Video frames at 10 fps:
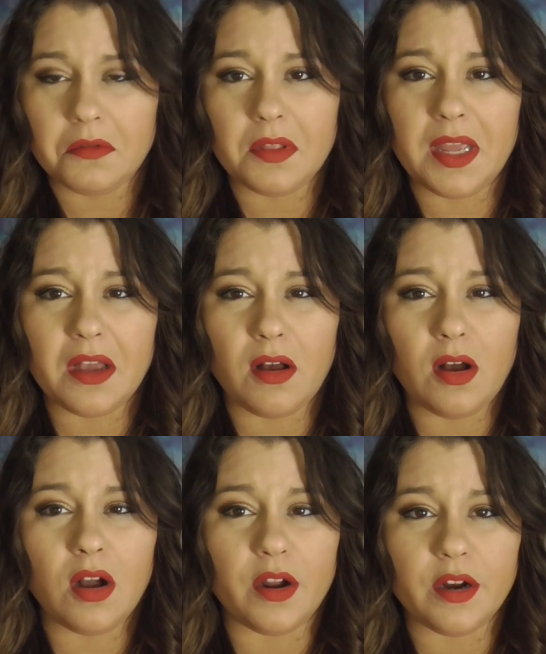Like
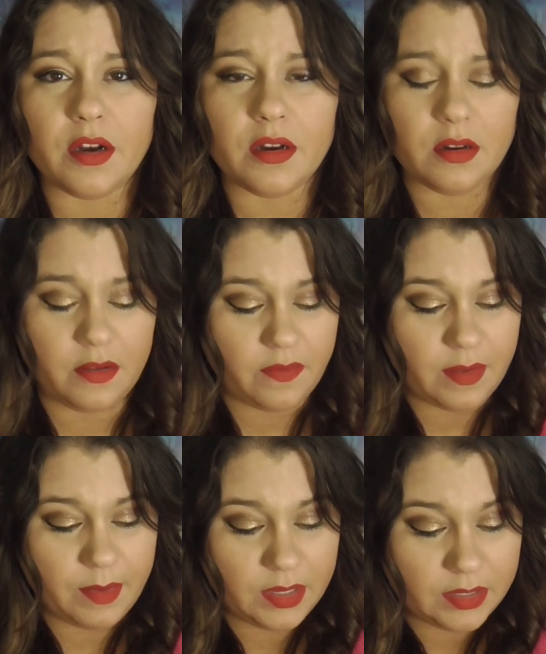hard, if
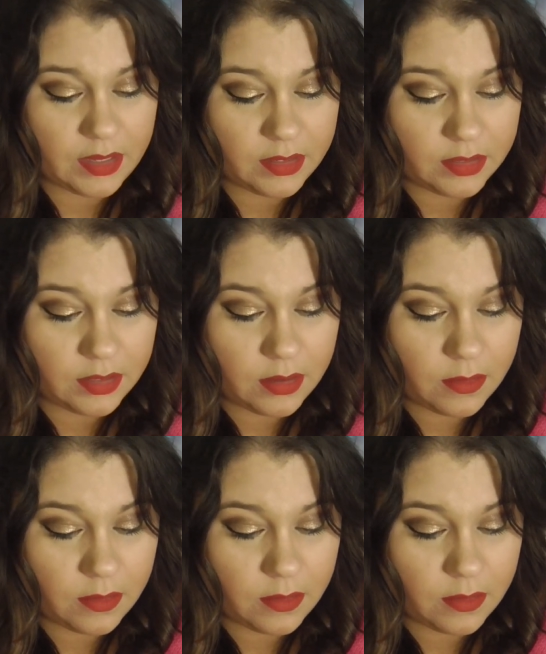that makes sense.